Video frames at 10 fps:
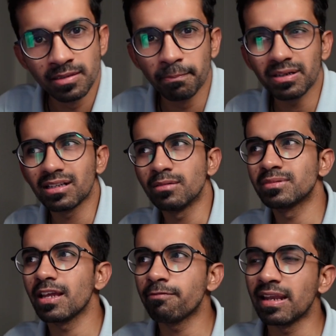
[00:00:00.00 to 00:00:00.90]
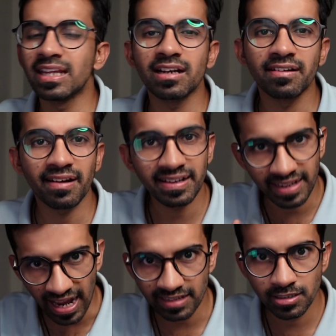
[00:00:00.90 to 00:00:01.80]
simple terms, if any country
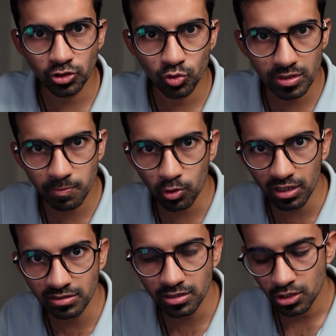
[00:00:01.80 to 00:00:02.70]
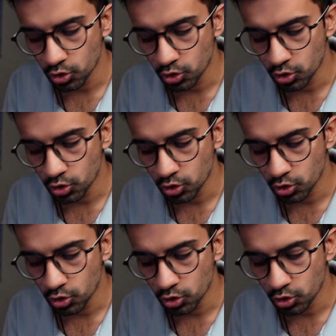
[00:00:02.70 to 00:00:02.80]
taxes US products,